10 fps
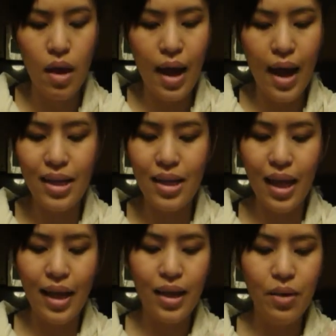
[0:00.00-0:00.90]
I didn't
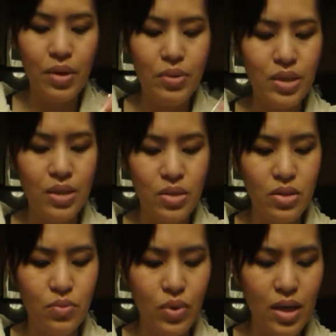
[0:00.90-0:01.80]
like it when it was in the,
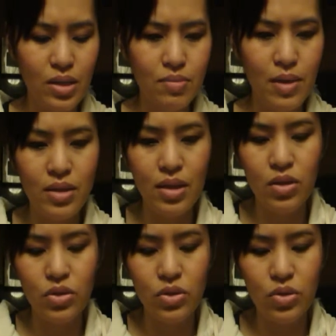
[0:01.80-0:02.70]
when I smelled it in the
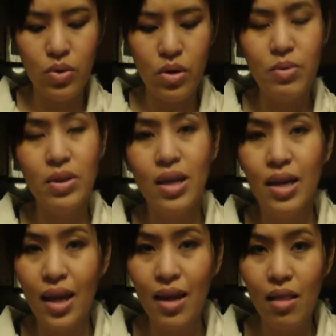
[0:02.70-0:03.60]
store, but then
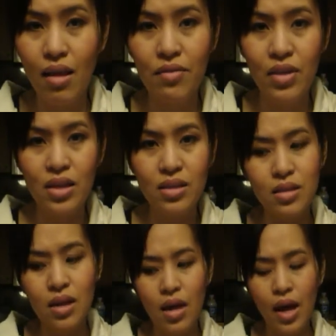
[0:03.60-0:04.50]
again, a lot of things
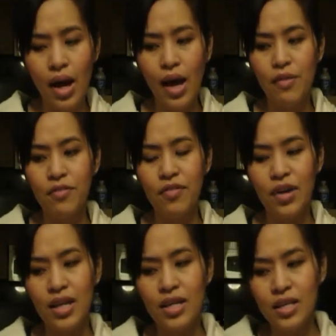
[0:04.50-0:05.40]
I
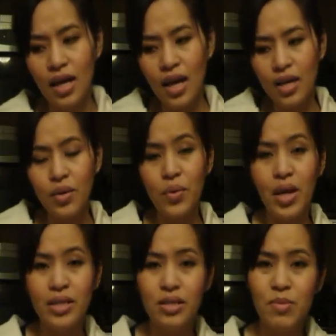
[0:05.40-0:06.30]
find that when I
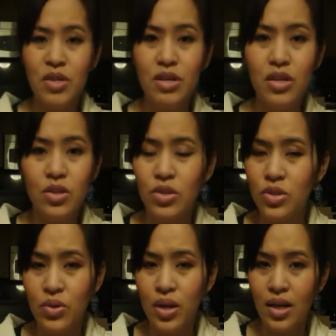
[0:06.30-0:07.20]
smelled it in the
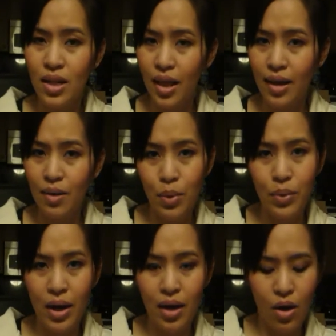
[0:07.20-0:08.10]
store, I didn't like it, but when
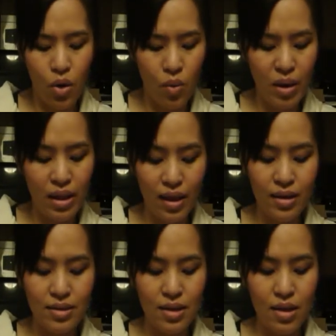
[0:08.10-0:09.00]
I got home, I
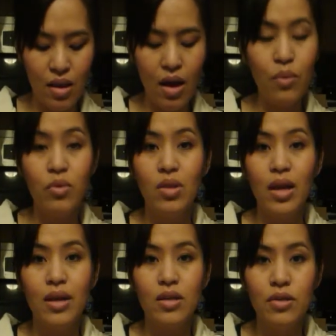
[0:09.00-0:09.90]
liked it a lot. Like
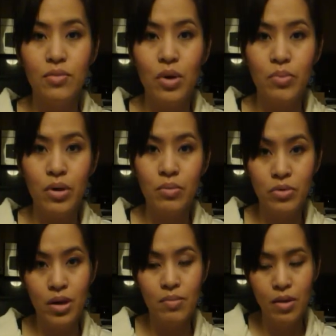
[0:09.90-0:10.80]
Rub Rub
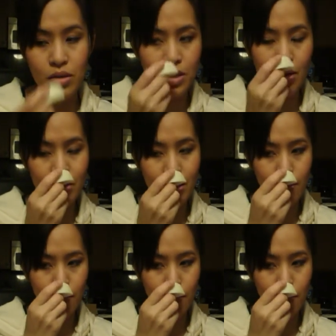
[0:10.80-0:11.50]
Rub shower gel.